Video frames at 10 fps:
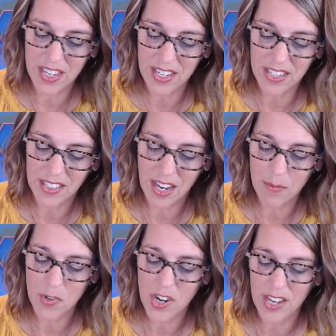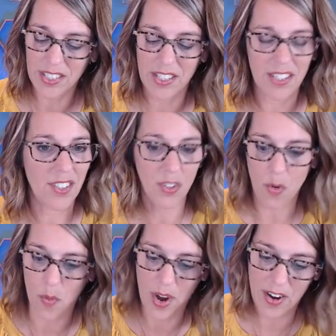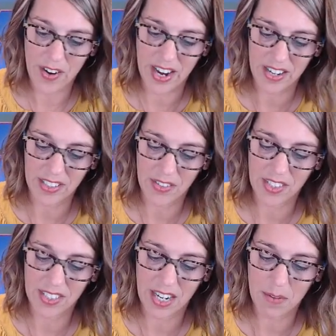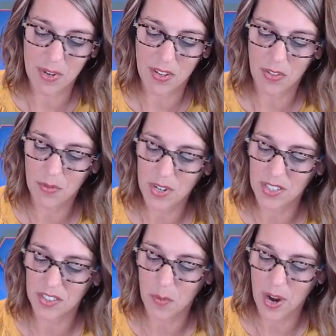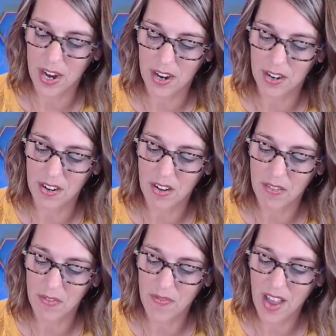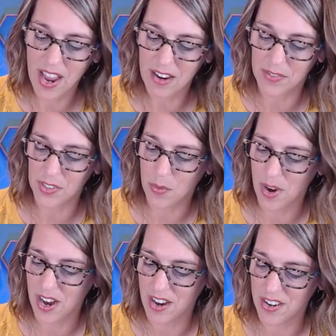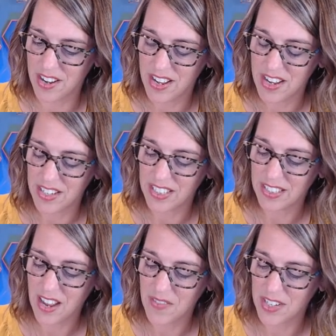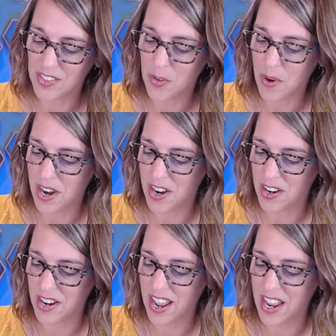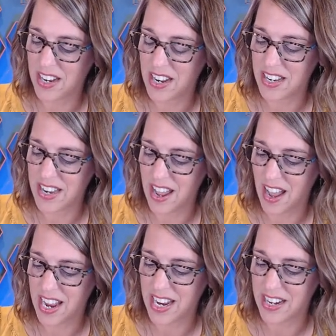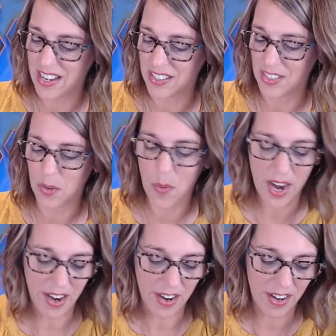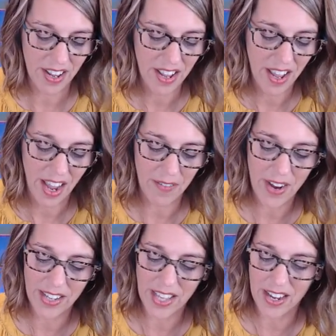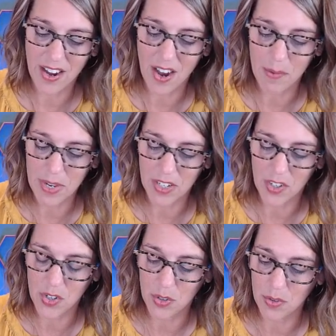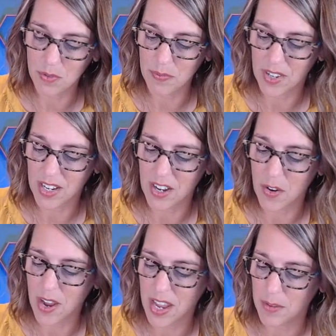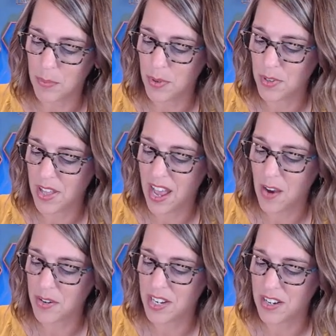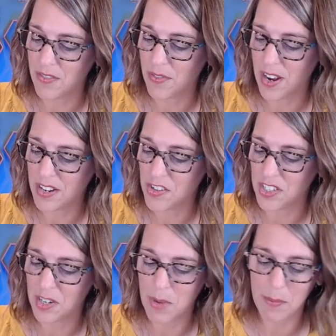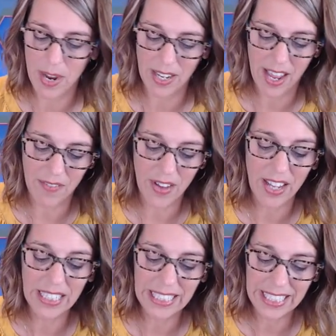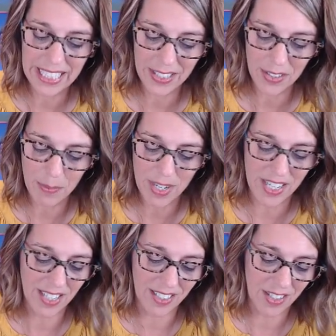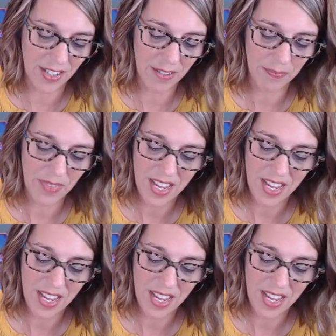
these, I'm just squaring. So this is going to be 3 squared, 5 squared, 7 squared, and 9 squared. I've got that common 2 that I can go ahead and pull out in front just to make my life a little bit easier.